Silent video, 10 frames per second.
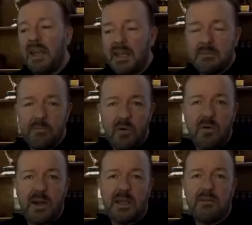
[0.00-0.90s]
is
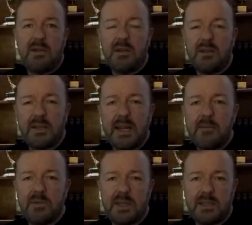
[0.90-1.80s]
more accurate than
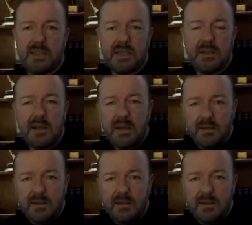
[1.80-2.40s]
animal testing.